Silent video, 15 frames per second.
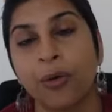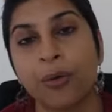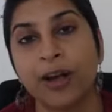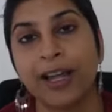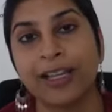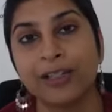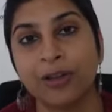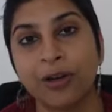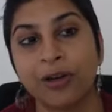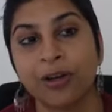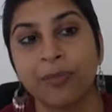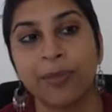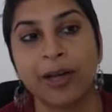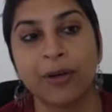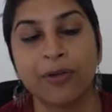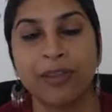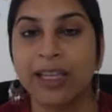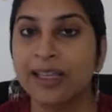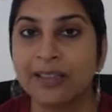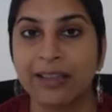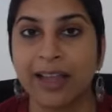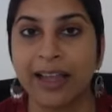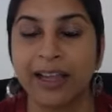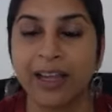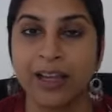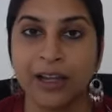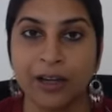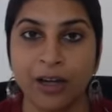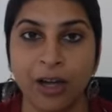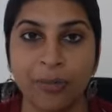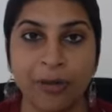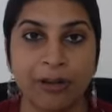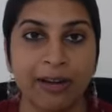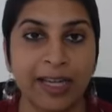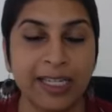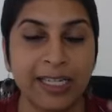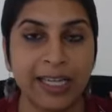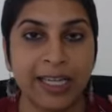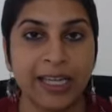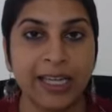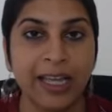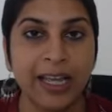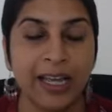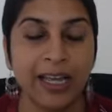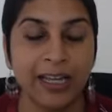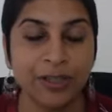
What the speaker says: where I talk about things like copywriting,